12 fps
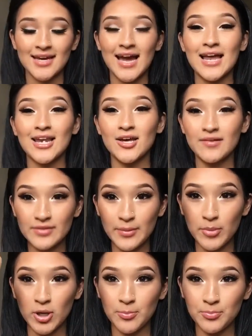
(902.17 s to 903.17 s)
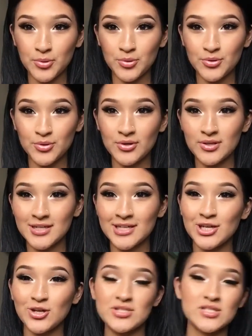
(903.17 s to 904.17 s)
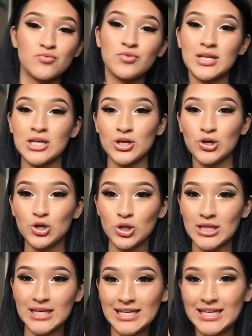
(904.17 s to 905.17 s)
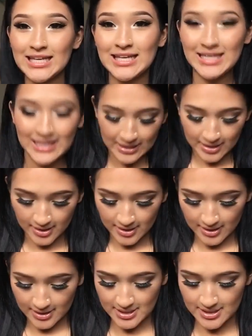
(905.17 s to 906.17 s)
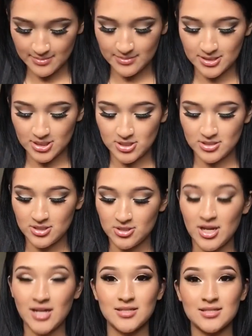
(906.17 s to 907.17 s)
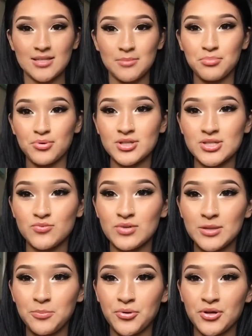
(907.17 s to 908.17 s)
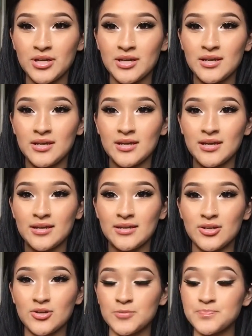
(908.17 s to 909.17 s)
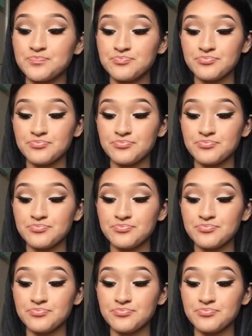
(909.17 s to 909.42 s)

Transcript: I love the purple, you know, it's really girly, it's it's not simple, it's really pretty. And you know,